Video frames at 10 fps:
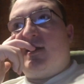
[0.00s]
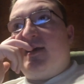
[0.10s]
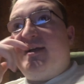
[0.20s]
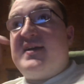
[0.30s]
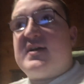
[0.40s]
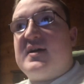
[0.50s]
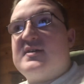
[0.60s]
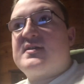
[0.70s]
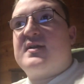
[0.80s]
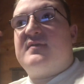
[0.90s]
you
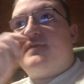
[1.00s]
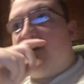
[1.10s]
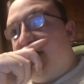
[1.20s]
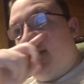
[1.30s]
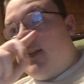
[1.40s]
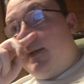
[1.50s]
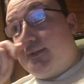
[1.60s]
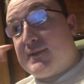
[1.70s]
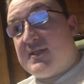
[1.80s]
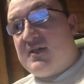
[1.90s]
guys can find
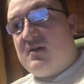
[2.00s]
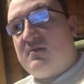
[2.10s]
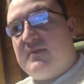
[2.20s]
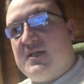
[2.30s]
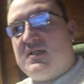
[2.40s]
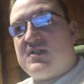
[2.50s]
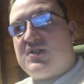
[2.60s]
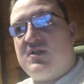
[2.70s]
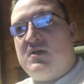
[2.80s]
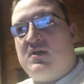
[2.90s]
like so
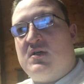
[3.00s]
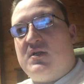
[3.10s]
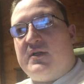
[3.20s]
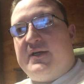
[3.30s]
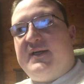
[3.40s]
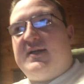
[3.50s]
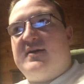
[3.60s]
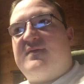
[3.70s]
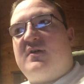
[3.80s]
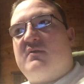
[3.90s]
much like
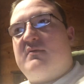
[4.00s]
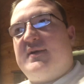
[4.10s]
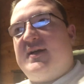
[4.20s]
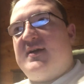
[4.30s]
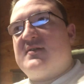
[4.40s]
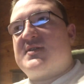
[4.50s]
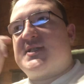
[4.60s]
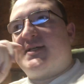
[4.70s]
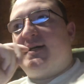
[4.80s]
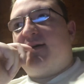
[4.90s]
different radio
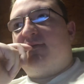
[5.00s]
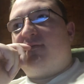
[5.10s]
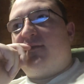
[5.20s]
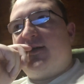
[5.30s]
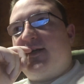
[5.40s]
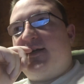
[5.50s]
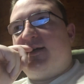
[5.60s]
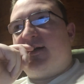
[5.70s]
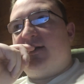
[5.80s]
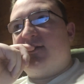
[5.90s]
stuff when you
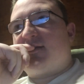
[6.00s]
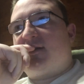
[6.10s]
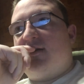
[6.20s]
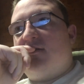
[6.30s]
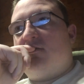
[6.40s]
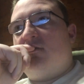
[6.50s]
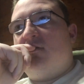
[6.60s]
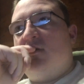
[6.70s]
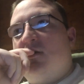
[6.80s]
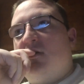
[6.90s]
guys go
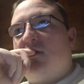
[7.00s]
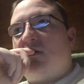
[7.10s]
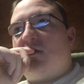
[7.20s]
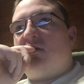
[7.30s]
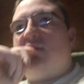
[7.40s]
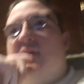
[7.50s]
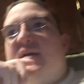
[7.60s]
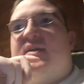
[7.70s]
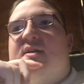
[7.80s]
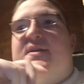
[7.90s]

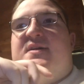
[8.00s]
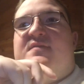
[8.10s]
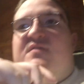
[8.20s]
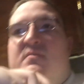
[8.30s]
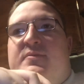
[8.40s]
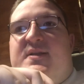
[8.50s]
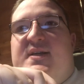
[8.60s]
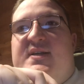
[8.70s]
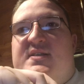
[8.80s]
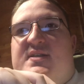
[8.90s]
like to different
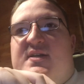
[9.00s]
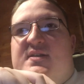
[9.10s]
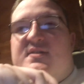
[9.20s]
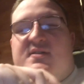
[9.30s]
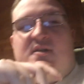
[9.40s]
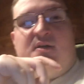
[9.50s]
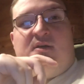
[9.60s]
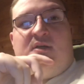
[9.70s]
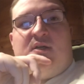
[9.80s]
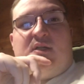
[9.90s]
places.
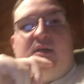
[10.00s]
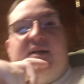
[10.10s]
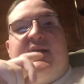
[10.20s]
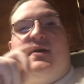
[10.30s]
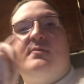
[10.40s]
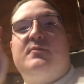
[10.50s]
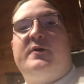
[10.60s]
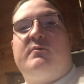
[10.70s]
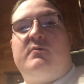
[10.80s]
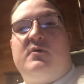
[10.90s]
Like
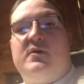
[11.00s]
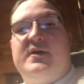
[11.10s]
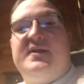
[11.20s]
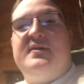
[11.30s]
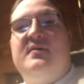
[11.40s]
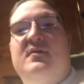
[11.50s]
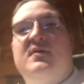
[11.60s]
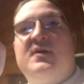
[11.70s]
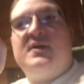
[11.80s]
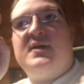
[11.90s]
number one,
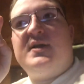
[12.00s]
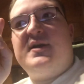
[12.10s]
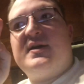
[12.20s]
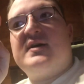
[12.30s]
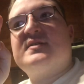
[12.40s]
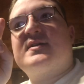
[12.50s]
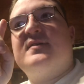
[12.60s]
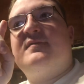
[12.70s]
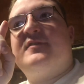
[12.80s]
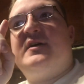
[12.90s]
you guys
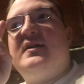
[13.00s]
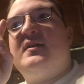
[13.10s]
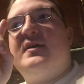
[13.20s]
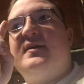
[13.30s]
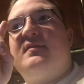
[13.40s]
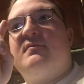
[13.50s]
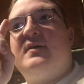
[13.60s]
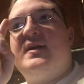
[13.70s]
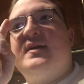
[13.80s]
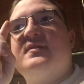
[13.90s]
can find like
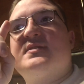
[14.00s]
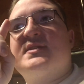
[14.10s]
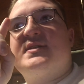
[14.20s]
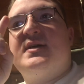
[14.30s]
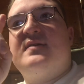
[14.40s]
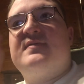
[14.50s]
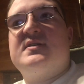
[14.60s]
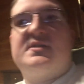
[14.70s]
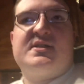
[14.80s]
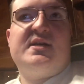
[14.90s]
radio stuff
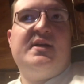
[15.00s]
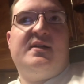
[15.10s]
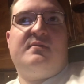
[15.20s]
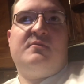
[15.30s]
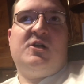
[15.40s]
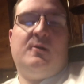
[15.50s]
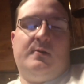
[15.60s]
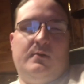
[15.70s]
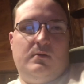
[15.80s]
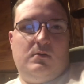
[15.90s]
inside the mall.